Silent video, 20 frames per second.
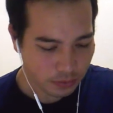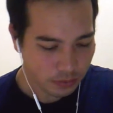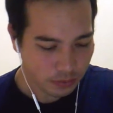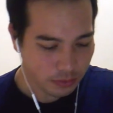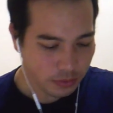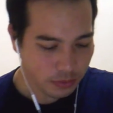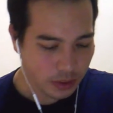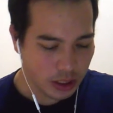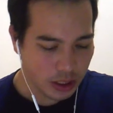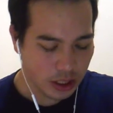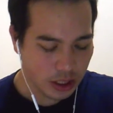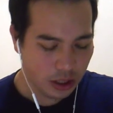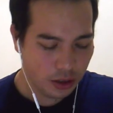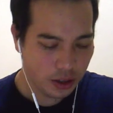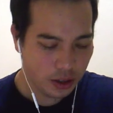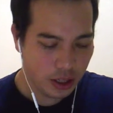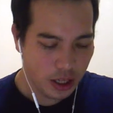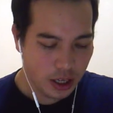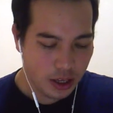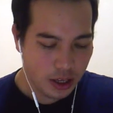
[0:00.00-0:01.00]
So
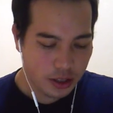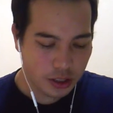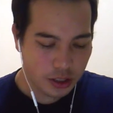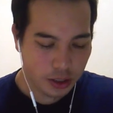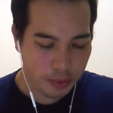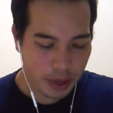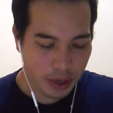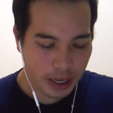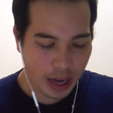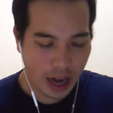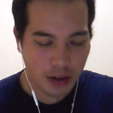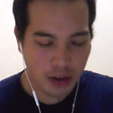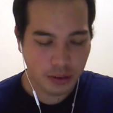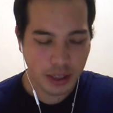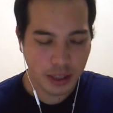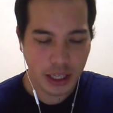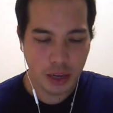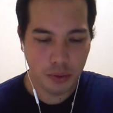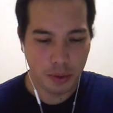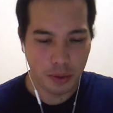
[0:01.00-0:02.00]
Shield Maiden, I don't think
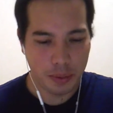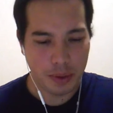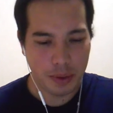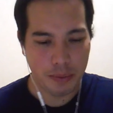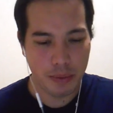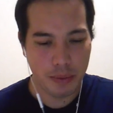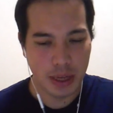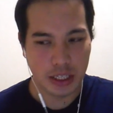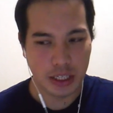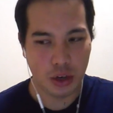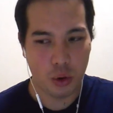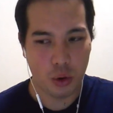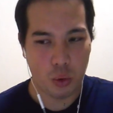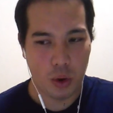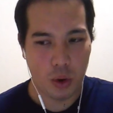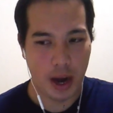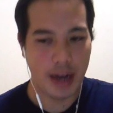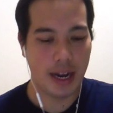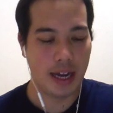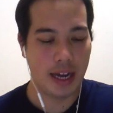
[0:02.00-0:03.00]
it will be missed
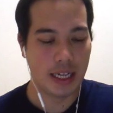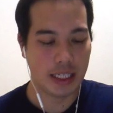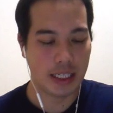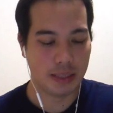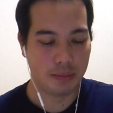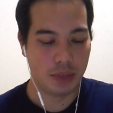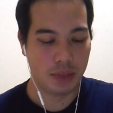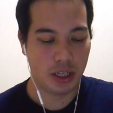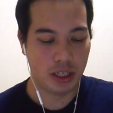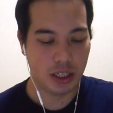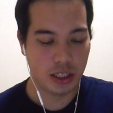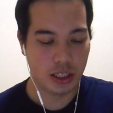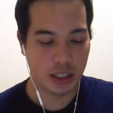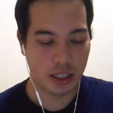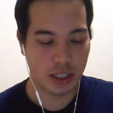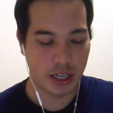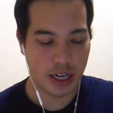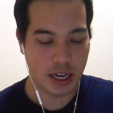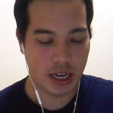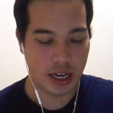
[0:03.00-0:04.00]
quite as much,
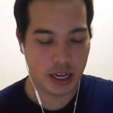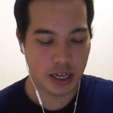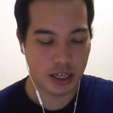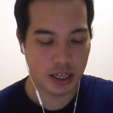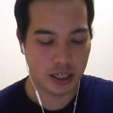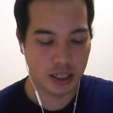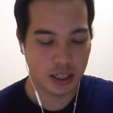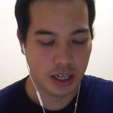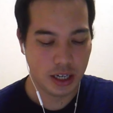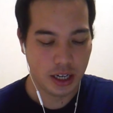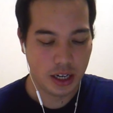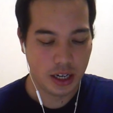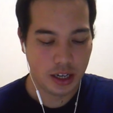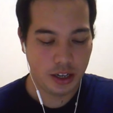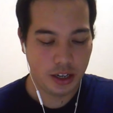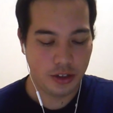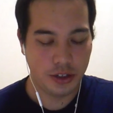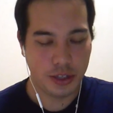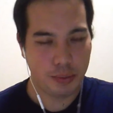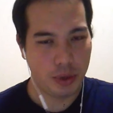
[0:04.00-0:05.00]
and you
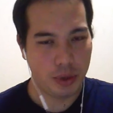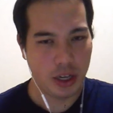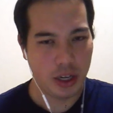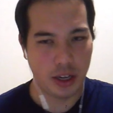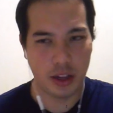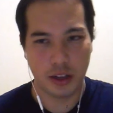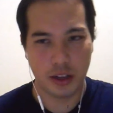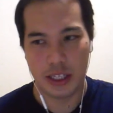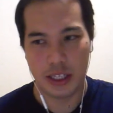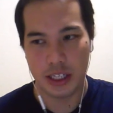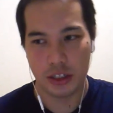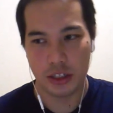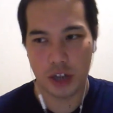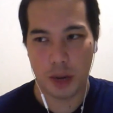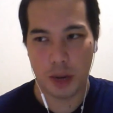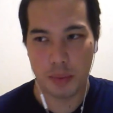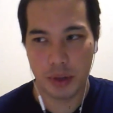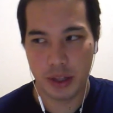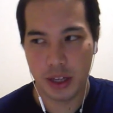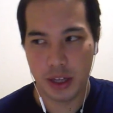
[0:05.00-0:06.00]
just put another 6-drop
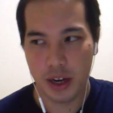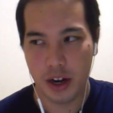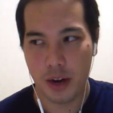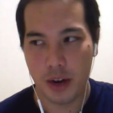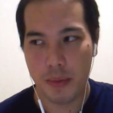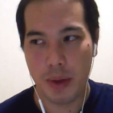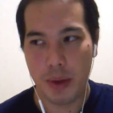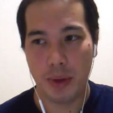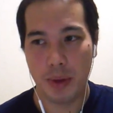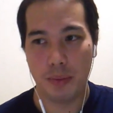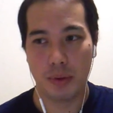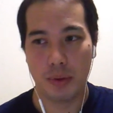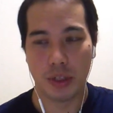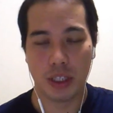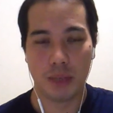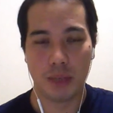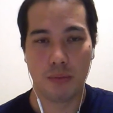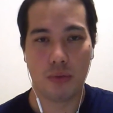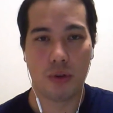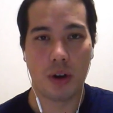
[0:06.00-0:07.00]
in there. Maybe you put some
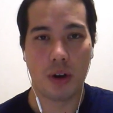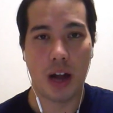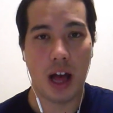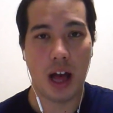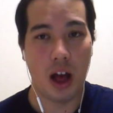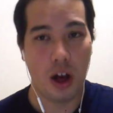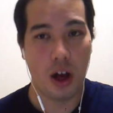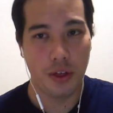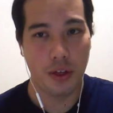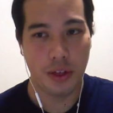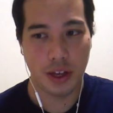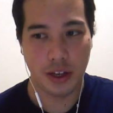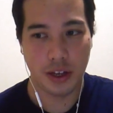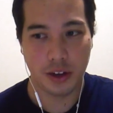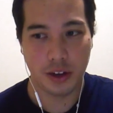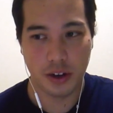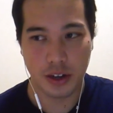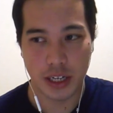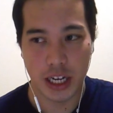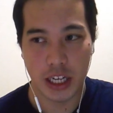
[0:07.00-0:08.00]
more health in
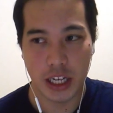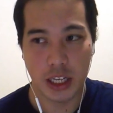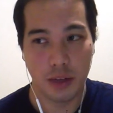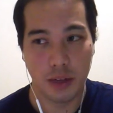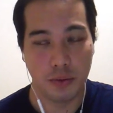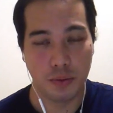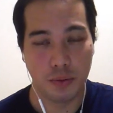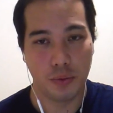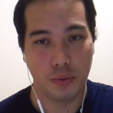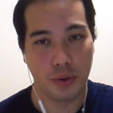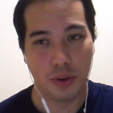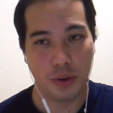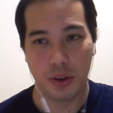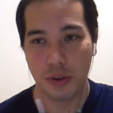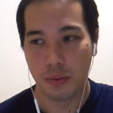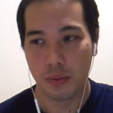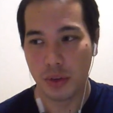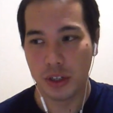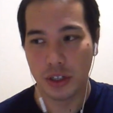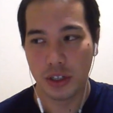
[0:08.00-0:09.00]
your deck. You
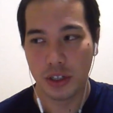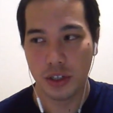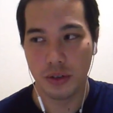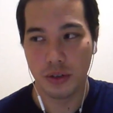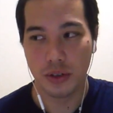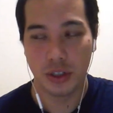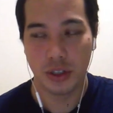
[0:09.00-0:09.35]
run 2 shield